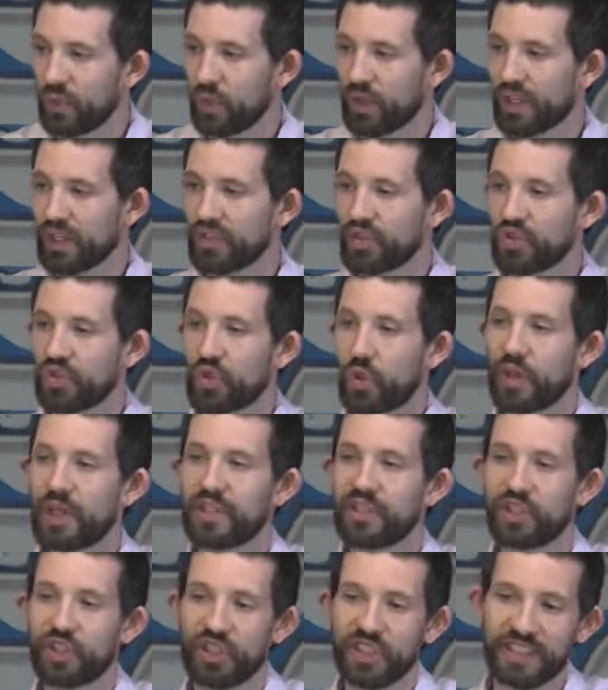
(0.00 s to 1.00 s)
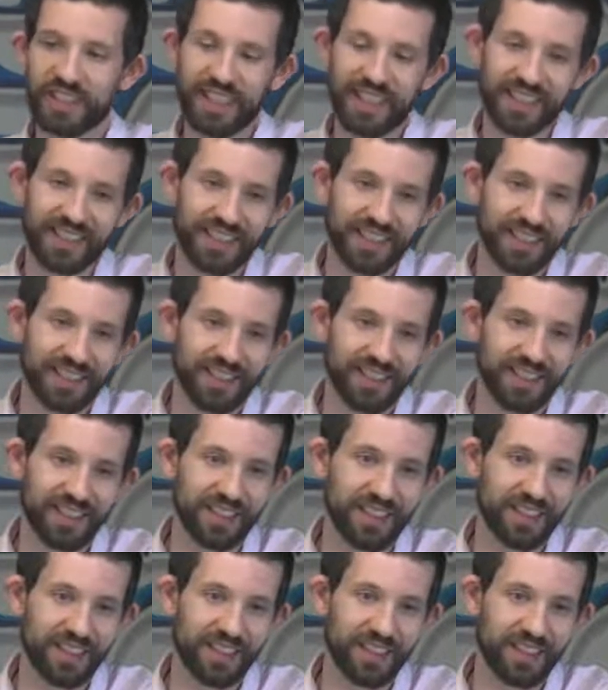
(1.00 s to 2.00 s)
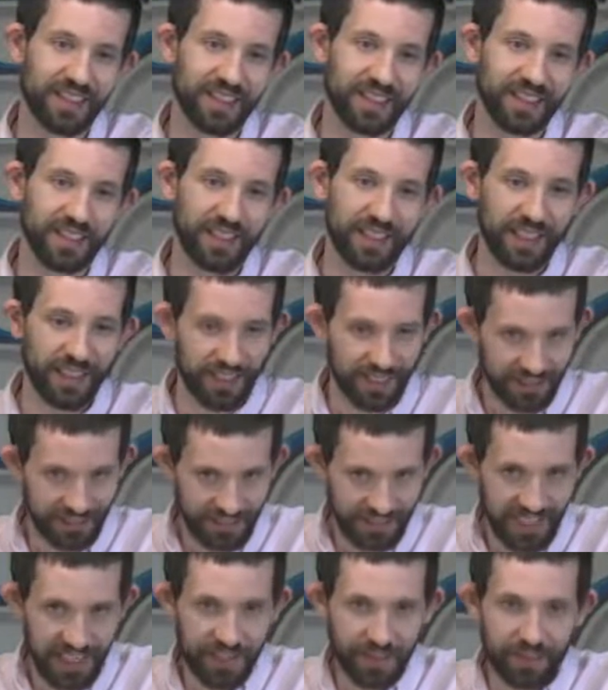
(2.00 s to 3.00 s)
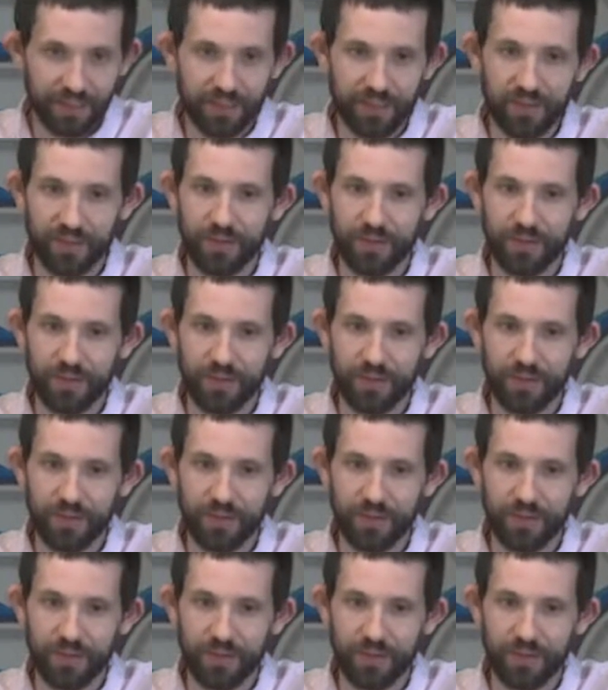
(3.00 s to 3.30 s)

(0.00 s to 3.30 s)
We can join Jesus in his death,